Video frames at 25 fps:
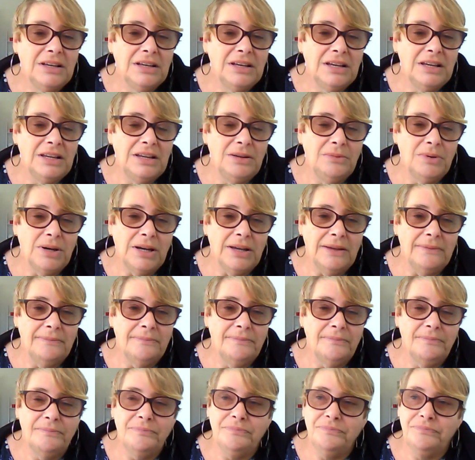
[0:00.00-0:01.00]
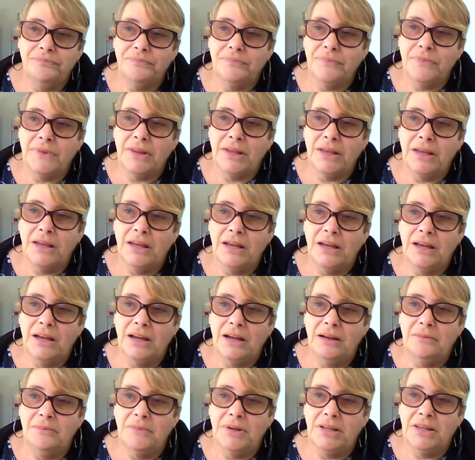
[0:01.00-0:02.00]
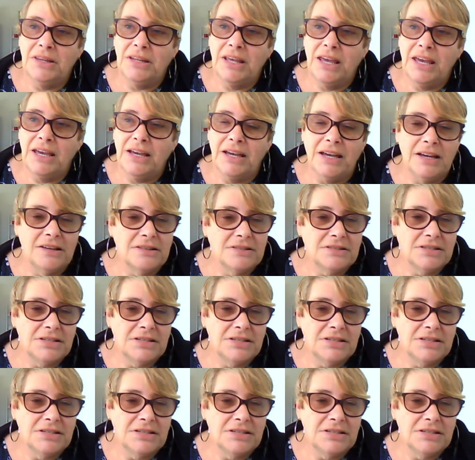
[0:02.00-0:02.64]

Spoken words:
Anyway, in the Hangouts,